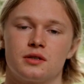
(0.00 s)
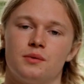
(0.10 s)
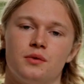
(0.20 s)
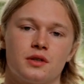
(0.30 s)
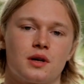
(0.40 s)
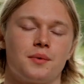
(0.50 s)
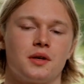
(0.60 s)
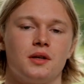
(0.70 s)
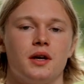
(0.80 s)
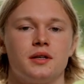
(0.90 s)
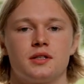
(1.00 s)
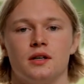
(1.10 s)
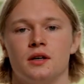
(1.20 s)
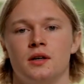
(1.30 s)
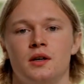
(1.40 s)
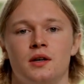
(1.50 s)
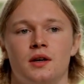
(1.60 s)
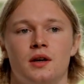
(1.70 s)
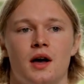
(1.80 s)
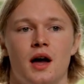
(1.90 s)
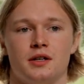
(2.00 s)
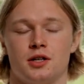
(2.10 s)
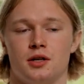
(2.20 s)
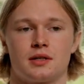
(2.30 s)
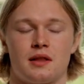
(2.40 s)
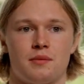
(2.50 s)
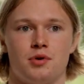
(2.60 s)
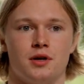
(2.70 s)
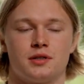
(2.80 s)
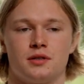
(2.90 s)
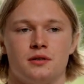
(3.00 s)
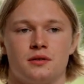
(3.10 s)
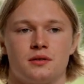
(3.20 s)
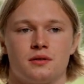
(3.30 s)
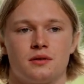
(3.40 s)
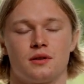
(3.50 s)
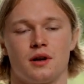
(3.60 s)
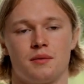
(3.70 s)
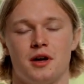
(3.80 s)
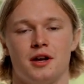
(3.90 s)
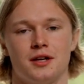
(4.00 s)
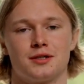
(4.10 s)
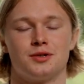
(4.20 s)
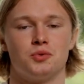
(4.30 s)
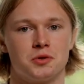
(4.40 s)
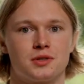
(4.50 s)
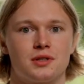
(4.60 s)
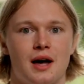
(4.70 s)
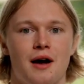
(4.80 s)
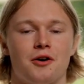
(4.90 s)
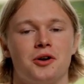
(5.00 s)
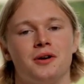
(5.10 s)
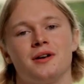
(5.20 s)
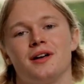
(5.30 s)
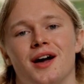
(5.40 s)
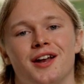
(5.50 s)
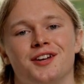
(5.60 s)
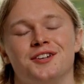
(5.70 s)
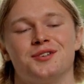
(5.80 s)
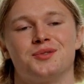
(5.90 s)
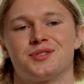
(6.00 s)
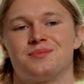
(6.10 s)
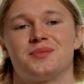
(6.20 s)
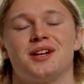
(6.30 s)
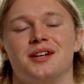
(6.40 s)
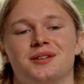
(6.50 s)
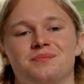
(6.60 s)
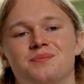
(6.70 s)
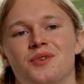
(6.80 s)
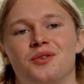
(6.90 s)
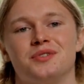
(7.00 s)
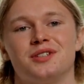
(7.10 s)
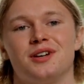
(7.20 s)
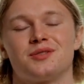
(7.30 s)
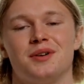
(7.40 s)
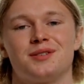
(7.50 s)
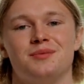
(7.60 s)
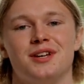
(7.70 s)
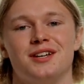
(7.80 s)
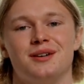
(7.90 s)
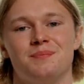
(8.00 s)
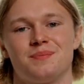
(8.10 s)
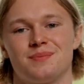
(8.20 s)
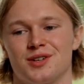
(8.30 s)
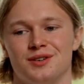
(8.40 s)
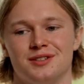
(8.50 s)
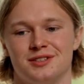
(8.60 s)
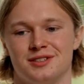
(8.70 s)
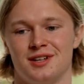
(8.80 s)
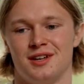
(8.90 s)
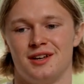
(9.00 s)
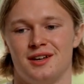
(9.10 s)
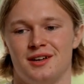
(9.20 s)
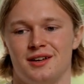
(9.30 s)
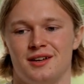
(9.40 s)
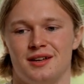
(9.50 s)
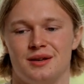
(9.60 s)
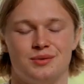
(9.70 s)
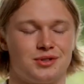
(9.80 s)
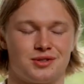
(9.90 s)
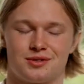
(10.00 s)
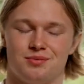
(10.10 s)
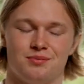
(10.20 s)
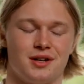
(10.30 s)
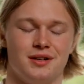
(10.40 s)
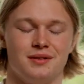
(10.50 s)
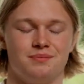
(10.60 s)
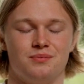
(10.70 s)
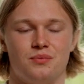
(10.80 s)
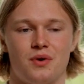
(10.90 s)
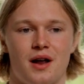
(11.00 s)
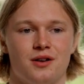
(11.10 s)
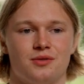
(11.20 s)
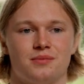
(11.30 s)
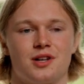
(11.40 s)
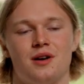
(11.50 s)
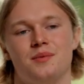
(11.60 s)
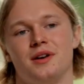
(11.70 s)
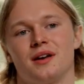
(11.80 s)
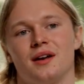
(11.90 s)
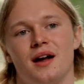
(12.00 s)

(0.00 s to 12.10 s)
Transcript: someone that's coming in later. And turns out that person that I met later was Aaron, and it was clearly, obviously, I was meant to meet him because it was just completely random timing,